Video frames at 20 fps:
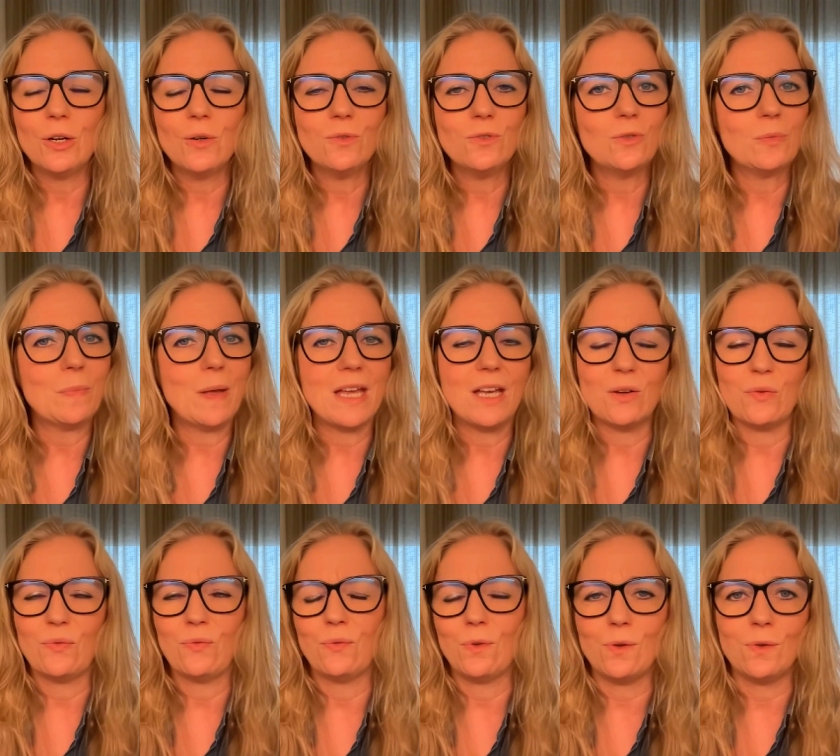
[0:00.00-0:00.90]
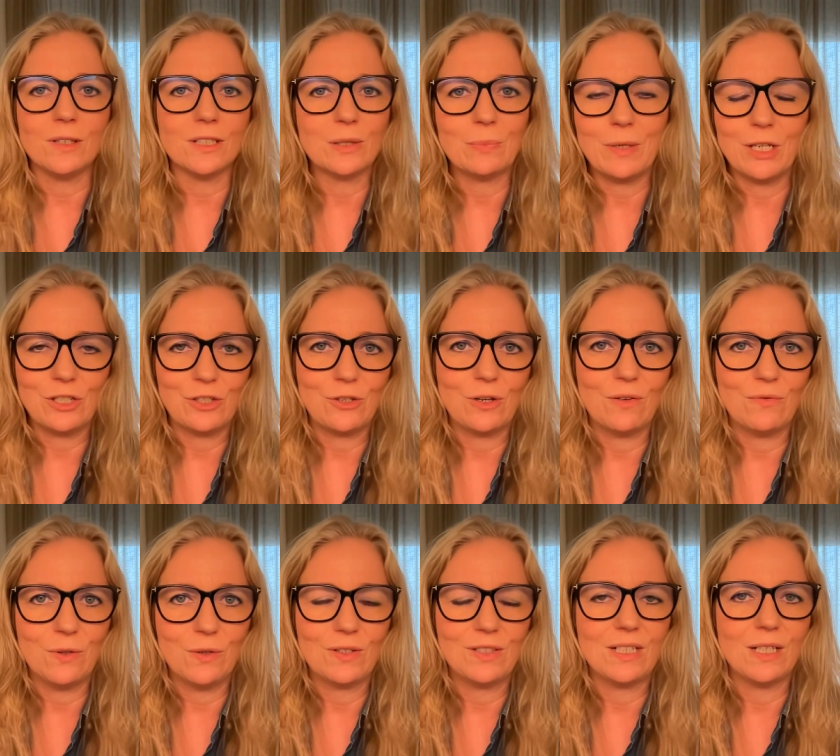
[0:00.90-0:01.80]
Don't make a false picture
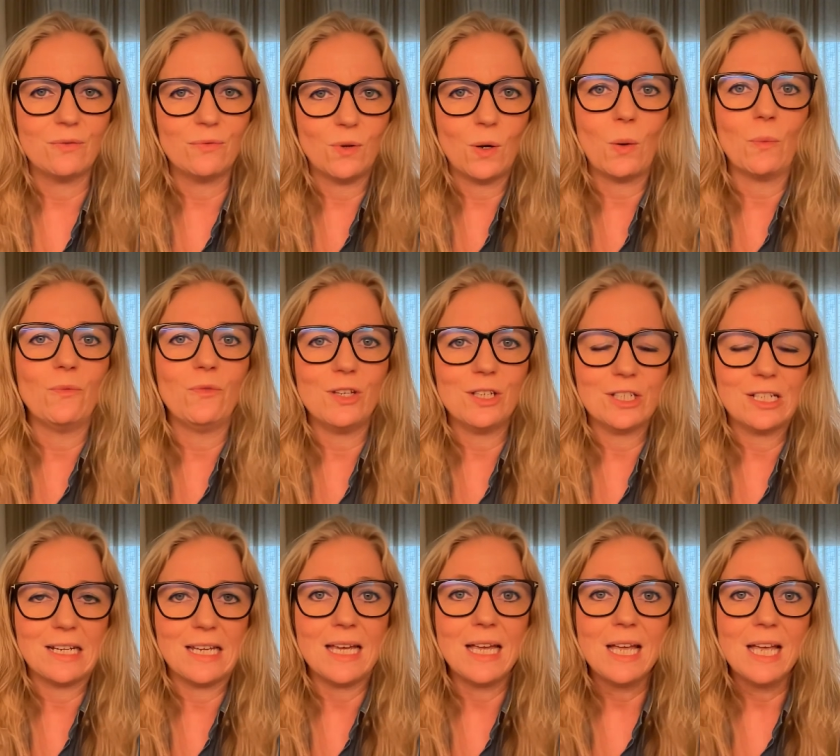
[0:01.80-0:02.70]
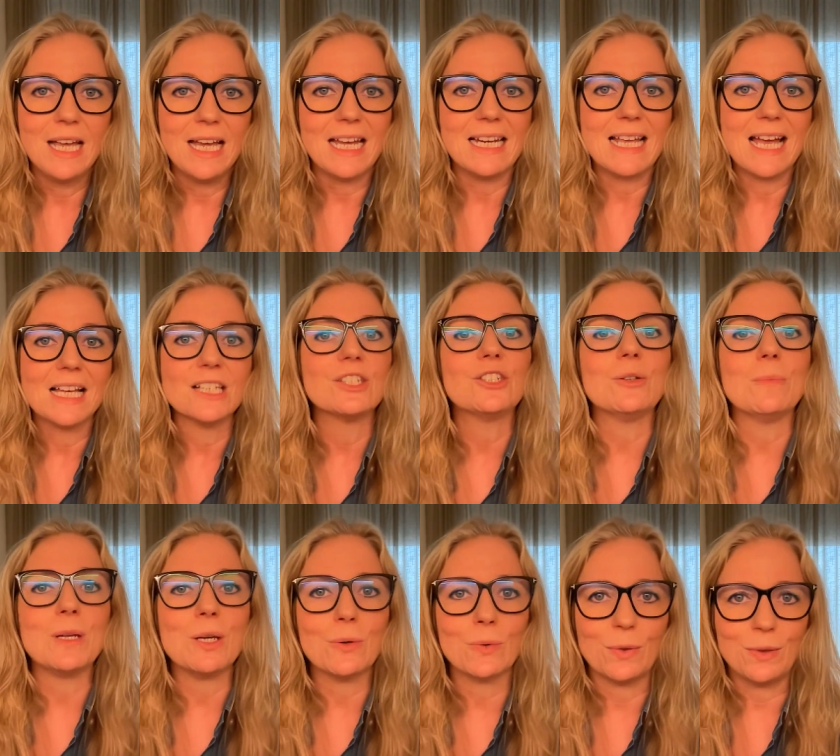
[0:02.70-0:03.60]
of yourself, obviously. It has
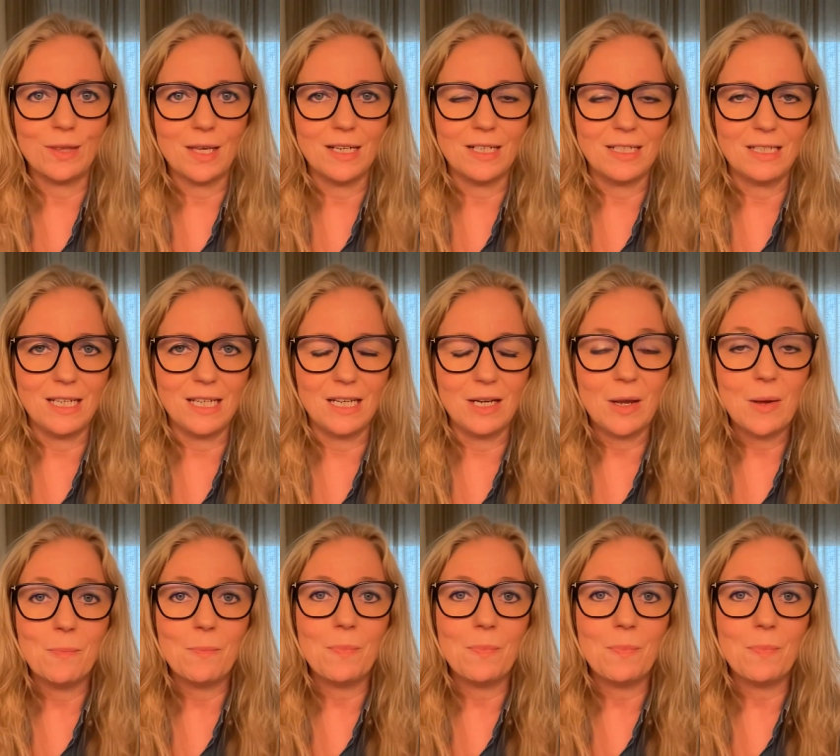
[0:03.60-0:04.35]
to be authentic.